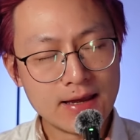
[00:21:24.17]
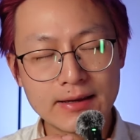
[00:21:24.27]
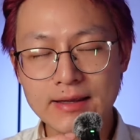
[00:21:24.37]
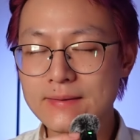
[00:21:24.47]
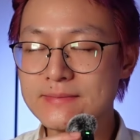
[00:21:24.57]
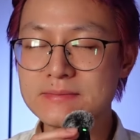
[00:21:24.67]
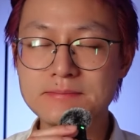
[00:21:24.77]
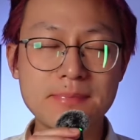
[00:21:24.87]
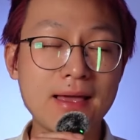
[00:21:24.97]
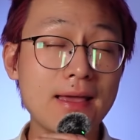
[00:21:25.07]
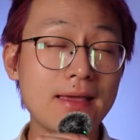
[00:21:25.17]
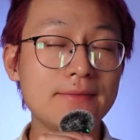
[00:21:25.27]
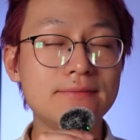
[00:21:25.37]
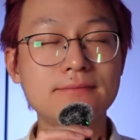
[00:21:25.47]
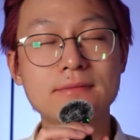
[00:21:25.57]
Keep
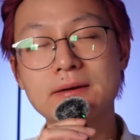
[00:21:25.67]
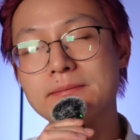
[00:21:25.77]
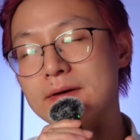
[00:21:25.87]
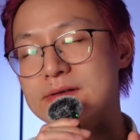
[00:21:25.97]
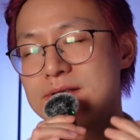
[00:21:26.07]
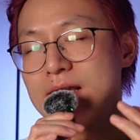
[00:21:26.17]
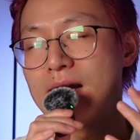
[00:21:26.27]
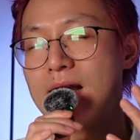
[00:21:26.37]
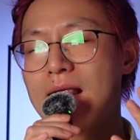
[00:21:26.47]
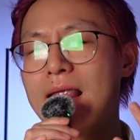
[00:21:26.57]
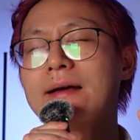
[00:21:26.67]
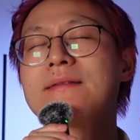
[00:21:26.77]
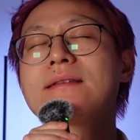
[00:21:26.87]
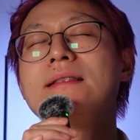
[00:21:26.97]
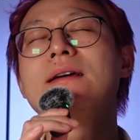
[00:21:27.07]
spending most their
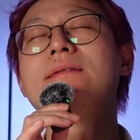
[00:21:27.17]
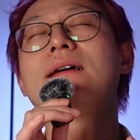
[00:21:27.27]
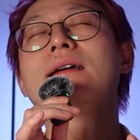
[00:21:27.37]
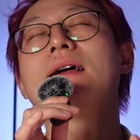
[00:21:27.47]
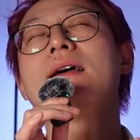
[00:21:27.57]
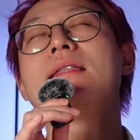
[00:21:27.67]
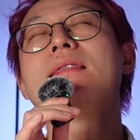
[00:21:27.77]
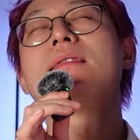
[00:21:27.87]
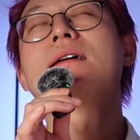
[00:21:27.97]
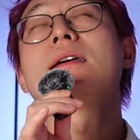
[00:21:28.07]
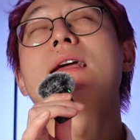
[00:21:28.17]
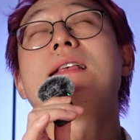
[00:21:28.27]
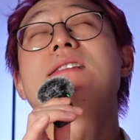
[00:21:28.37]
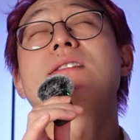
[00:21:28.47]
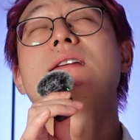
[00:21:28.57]
lives living in the
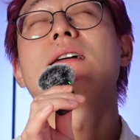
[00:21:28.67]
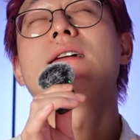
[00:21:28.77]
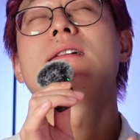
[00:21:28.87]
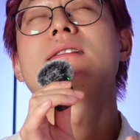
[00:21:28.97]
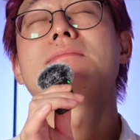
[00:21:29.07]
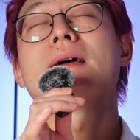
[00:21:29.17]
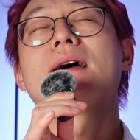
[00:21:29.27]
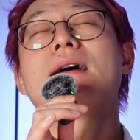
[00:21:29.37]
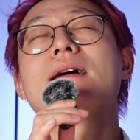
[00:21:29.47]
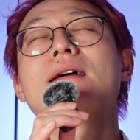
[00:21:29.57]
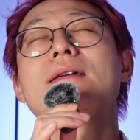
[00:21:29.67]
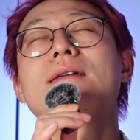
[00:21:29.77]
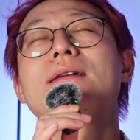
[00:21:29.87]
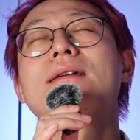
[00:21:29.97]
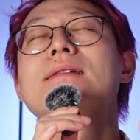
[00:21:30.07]
gangsta's
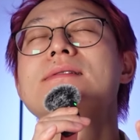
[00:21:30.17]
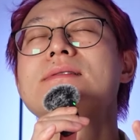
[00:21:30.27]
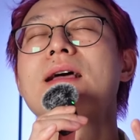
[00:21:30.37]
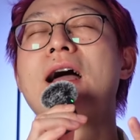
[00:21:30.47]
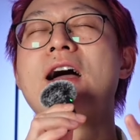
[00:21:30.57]
paradise.